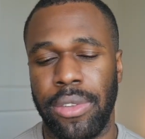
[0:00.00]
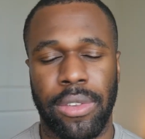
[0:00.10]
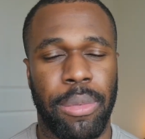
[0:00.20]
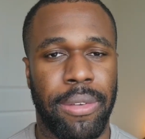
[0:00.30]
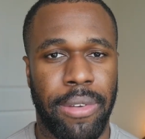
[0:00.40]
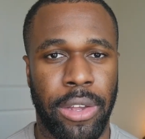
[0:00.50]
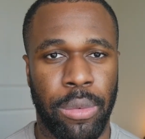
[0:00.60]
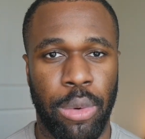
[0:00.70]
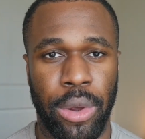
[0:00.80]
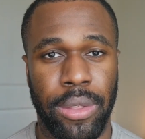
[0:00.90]
into my final
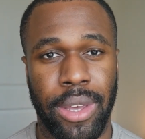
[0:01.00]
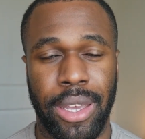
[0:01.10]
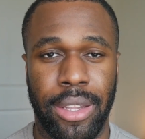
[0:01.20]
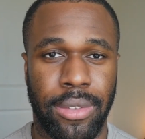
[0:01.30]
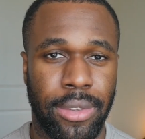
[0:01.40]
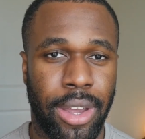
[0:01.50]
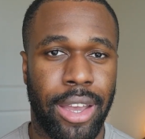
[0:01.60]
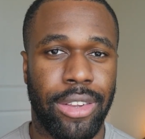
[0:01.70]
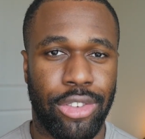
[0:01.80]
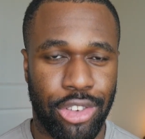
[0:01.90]
point, that it's
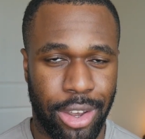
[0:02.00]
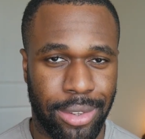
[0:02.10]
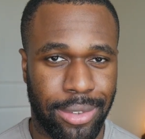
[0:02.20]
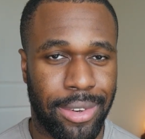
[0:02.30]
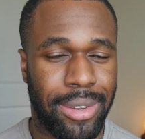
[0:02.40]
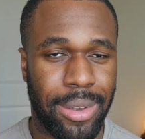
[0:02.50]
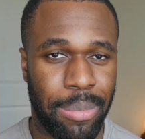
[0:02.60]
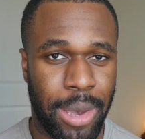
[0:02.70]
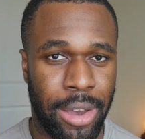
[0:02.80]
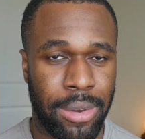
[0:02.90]
not just
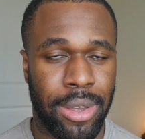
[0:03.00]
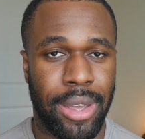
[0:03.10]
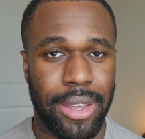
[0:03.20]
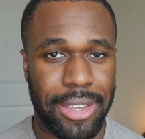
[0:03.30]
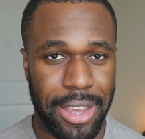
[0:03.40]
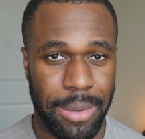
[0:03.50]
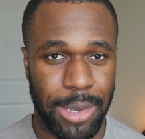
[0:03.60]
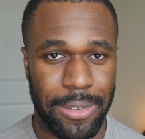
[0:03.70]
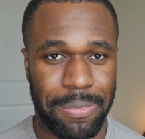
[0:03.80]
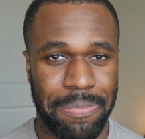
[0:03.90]
about
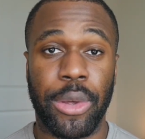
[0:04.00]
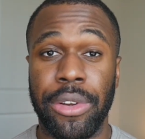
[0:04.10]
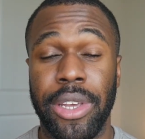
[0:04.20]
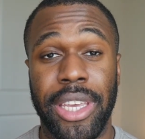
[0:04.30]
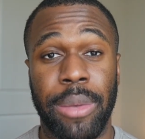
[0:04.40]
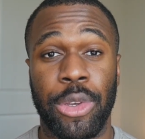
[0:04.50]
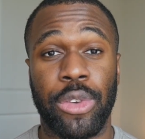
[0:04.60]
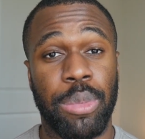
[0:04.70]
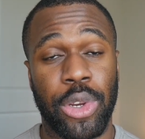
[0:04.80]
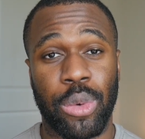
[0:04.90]
gaming. Building a gaming
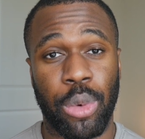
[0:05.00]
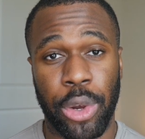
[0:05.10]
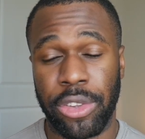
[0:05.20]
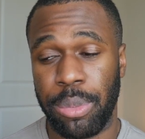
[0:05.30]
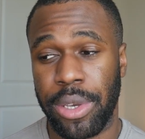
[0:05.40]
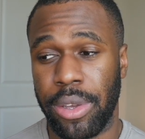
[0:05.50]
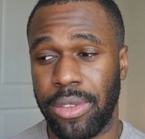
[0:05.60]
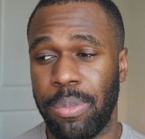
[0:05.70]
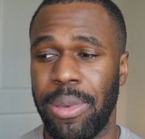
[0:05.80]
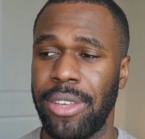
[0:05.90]
computer works because
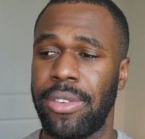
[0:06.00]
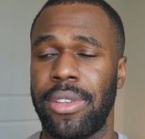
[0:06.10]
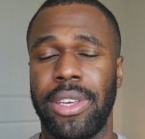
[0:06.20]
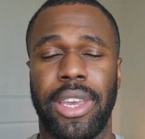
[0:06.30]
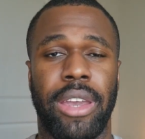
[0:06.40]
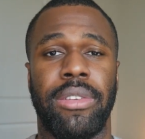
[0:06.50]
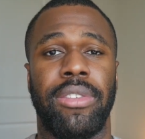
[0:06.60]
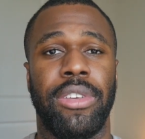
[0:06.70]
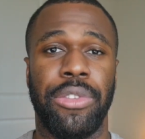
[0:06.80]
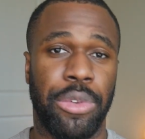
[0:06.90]
it basically
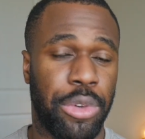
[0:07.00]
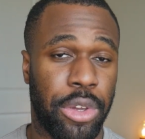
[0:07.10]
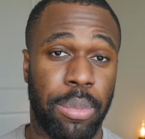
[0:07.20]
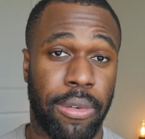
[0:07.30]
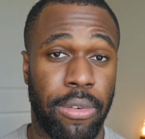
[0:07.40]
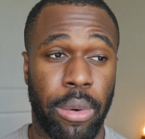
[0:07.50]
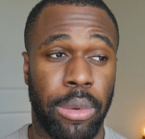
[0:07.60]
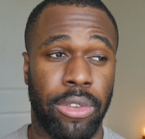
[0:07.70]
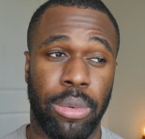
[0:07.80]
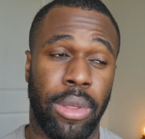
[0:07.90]
guarantees you good
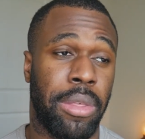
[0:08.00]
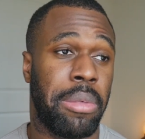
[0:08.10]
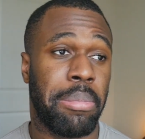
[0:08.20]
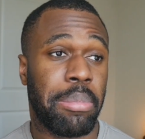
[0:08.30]
performance with